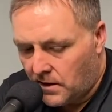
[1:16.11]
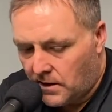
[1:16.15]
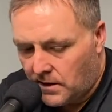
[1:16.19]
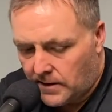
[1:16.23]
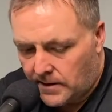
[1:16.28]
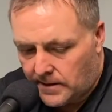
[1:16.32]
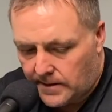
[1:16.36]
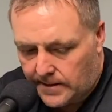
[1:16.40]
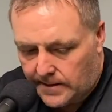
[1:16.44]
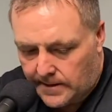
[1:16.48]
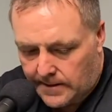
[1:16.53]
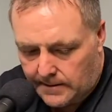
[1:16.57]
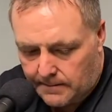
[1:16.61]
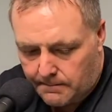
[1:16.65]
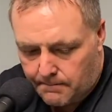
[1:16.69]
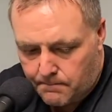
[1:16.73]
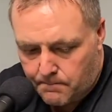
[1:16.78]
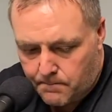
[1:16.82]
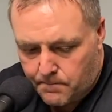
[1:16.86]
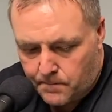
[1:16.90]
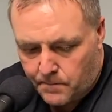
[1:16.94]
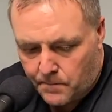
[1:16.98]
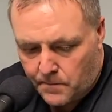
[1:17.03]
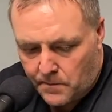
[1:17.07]

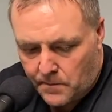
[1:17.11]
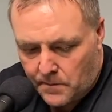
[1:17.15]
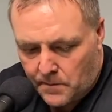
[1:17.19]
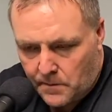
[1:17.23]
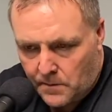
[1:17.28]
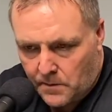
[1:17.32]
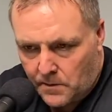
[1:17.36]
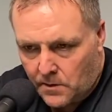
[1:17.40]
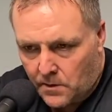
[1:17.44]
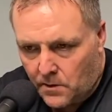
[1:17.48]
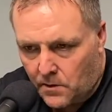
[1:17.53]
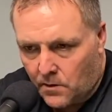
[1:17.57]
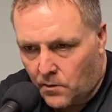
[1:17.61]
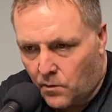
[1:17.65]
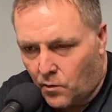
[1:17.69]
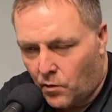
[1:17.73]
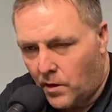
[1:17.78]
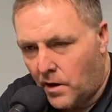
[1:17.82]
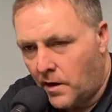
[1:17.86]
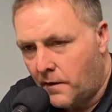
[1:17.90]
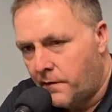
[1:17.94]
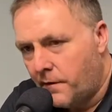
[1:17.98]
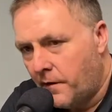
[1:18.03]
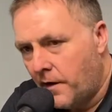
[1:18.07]
What
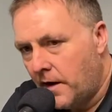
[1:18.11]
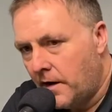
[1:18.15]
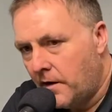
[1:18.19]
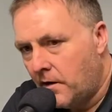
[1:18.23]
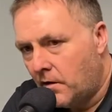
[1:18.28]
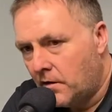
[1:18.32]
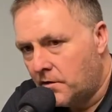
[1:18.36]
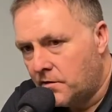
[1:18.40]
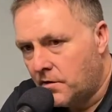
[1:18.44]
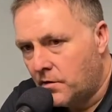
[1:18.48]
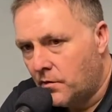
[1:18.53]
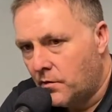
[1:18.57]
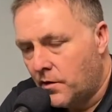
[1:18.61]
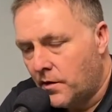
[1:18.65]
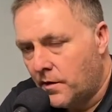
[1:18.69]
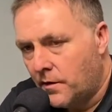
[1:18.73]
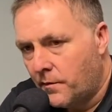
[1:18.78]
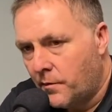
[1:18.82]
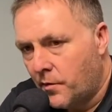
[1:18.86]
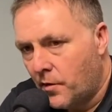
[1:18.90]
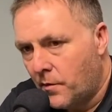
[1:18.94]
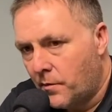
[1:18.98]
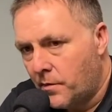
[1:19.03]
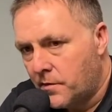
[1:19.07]
I find also one of the
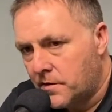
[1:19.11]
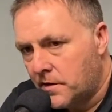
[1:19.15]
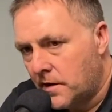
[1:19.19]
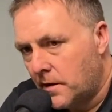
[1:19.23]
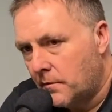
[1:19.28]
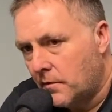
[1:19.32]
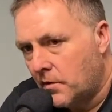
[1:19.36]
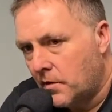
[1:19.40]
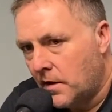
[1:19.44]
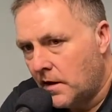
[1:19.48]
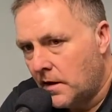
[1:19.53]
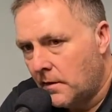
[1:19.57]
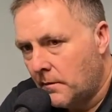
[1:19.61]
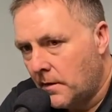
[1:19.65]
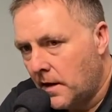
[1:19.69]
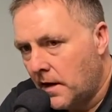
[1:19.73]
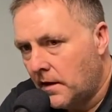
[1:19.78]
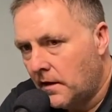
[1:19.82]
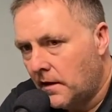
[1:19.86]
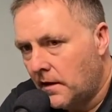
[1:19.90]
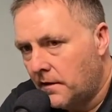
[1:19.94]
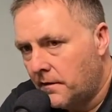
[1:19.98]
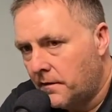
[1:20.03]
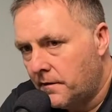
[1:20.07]
purpose, and I'm looking at my
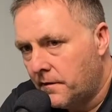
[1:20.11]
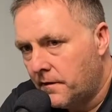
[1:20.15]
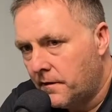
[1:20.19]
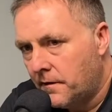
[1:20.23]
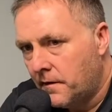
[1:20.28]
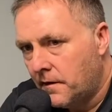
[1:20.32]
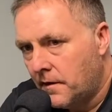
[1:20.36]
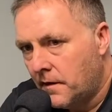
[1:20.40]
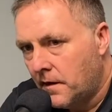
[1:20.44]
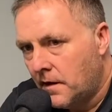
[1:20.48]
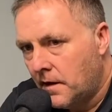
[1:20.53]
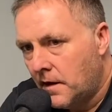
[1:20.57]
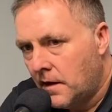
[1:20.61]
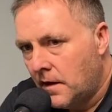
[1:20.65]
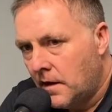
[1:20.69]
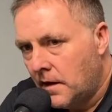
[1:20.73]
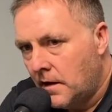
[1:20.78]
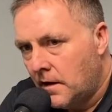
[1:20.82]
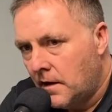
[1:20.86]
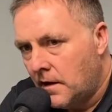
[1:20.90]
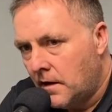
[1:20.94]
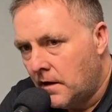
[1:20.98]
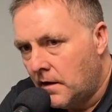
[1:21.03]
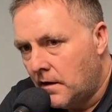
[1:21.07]
life
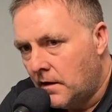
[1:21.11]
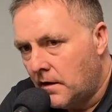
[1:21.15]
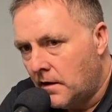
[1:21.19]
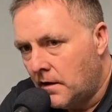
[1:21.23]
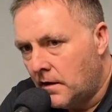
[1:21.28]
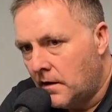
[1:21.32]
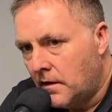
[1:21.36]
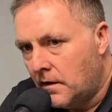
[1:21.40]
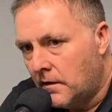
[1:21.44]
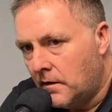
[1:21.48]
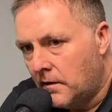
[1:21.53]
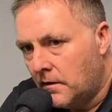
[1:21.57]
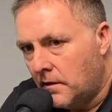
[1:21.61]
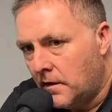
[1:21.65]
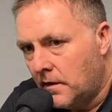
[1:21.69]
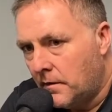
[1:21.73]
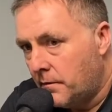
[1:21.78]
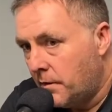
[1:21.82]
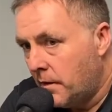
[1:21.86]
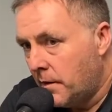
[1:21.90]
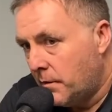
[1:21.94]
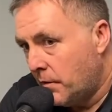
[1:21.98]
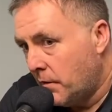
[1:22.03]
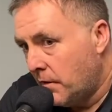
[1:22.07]
and
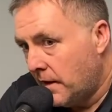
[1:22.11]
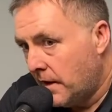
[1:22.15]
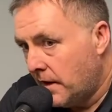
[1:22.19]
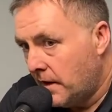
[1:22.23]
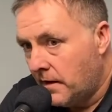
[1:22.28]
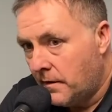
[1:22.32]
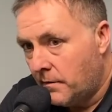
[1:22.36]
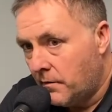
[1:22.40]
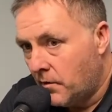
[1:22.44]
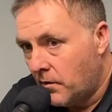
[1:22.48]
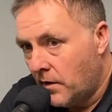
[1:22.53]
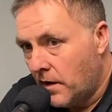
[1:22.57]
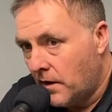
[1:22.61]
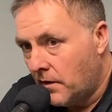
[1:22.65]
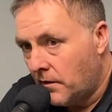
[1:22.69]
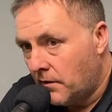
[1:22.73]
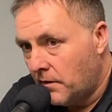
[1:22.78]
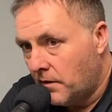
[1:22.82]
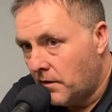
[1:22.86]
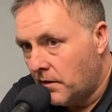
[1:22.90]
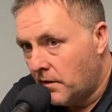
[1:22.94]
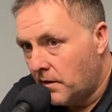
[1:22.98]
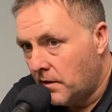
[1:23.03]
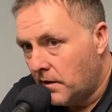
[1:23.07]
people that I'm
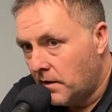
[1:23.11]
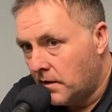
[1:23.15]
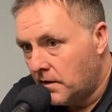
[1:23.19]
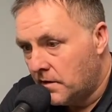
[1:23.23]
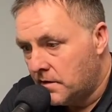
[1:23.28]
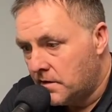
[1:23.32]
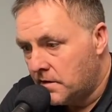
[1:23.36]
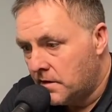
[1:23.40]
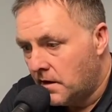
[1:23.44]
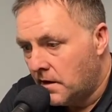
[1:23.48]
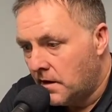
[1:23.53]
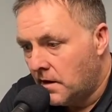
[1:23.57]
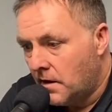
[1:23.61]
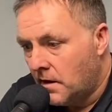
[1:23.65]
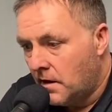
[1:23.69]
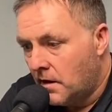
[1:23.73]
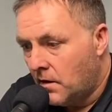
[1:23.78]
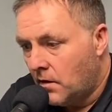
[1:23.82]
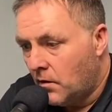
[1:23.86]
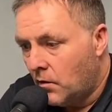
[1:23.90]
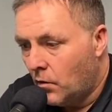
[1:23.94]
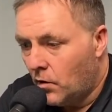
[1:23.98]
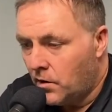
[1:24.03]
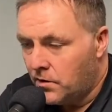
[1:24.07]
around, is
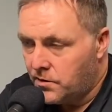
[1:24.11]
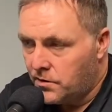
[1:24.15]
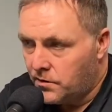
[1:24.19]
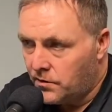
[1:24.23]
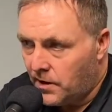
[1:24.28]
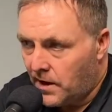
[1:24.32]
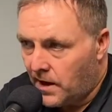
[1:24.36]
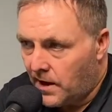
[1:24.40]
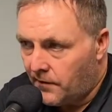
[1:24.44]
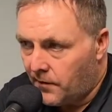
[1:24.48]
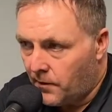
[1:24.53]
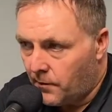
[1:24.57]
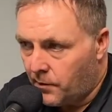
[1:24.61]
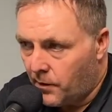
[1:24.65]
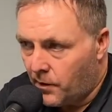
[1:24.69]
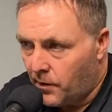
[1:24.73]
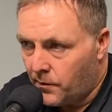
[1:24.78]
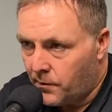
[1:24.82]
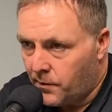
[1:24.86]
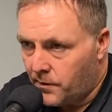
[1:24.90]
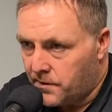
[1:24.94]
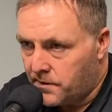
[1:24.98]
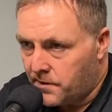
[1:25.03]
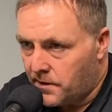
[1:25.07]
once you have a
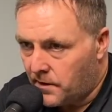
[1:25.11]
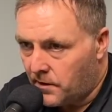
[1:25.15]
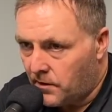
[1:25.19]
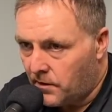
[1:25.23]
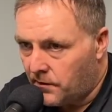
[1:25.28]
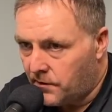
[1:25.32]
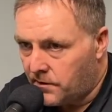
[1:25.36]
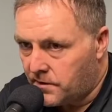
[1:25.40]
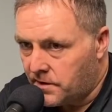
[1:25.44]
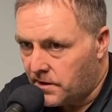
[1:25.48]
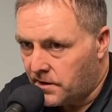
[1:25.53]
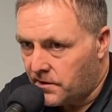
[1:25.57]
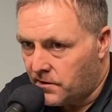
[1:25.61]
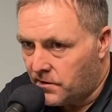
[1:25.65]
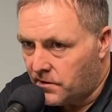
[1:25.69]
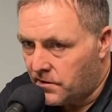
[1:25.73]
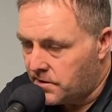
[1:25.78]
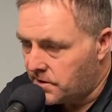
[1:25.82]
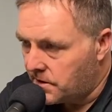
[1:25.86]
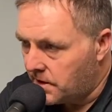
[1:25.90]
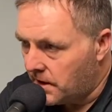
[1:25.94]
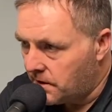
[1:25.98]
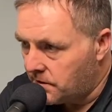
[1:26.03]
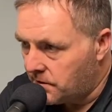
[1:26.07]
purpose, then all of a sudden your
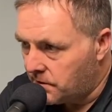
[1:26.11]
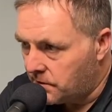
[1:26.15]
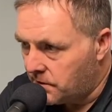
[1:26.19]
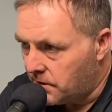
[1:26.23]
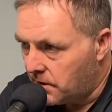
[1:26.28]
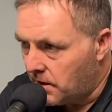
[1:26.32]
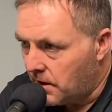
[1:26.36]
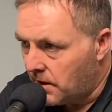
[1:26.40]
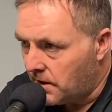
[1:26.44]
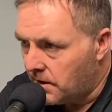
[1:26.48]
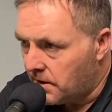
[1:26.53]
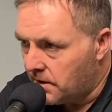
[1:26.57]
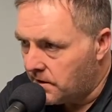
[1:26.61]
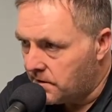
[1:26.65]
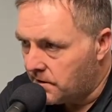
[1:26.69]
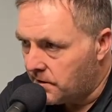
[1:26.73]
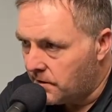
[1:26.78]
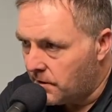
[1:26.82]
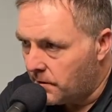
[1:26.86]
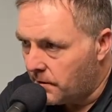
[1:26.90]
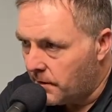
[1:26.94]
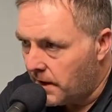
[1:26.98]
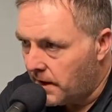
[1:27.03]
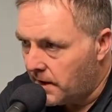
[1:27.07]
schedule is a lot easier
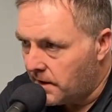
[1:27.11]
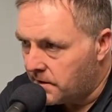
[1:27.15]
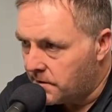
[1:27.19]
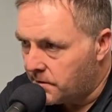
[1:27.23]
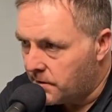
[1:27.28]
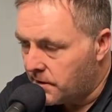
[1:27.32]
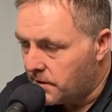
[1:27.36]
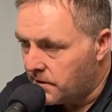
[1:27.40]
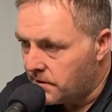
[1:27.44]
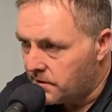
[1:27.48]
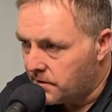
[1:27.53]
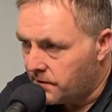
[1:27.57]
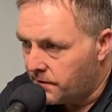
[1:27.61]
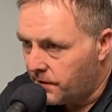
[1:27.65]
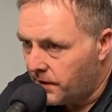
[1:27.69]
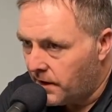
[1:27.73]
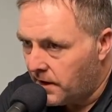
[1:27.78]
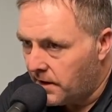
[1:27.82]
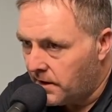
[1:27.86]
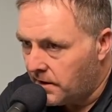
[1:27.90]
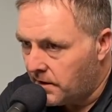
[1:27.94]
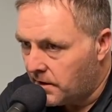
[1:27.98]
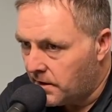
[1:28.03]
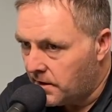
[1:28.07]
to manage because you
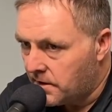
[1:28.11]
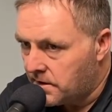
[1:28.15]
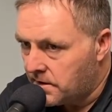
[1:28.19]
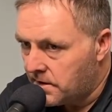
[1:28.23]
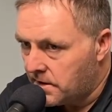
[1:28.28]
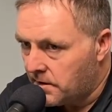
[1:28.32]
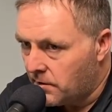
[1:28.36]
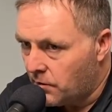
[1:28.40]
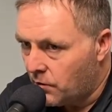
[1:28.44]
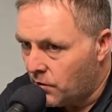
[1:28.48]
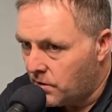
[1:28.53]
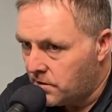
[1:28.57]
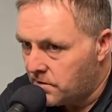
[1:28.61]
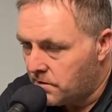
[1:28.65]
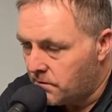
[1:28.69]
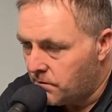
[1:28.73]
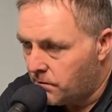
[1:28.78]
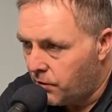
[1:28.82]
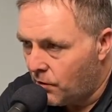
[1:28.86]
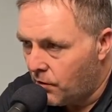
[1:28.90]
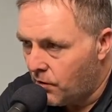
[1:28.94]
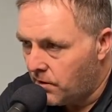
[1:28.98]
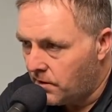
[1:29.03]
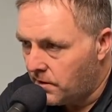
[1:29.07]
can see what's
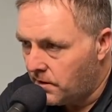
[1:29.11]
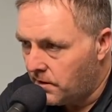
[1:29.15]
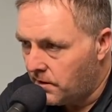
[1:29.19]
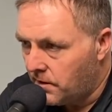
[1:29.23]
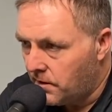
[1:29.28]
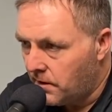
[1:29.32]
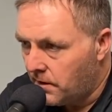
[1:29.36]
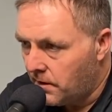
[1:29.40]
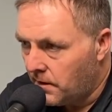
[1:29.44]
important